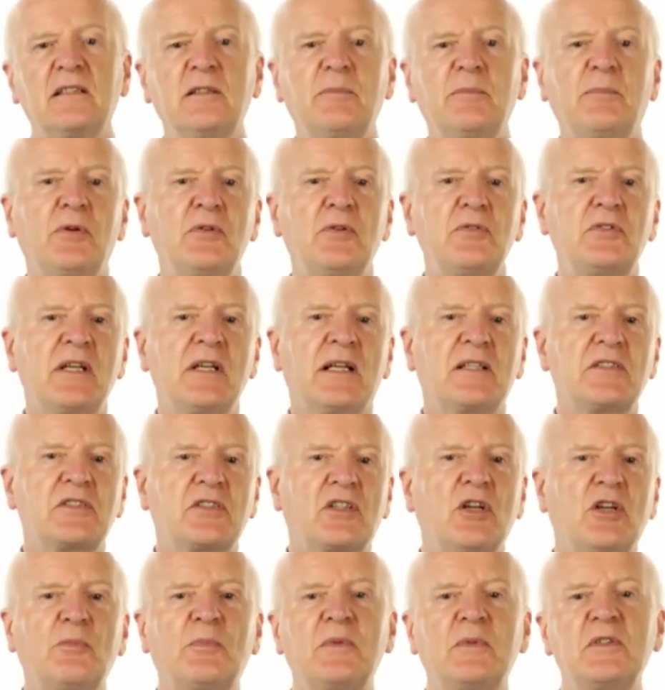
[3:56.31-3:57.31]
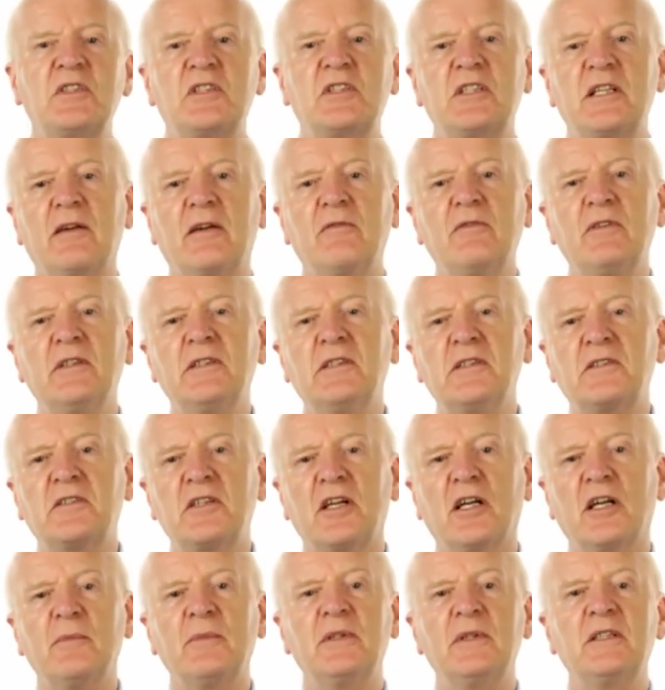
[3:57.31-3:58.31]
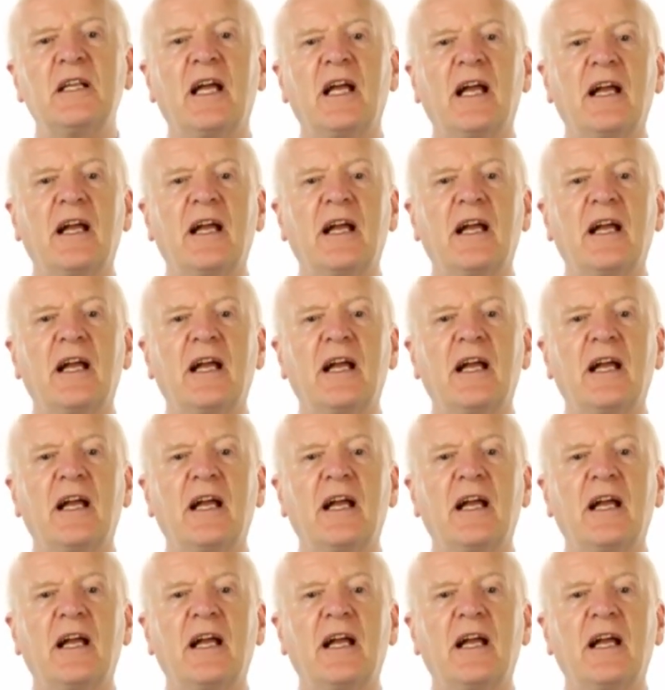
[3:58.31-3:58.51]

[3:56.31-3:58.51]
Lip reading: the project scope is generally determined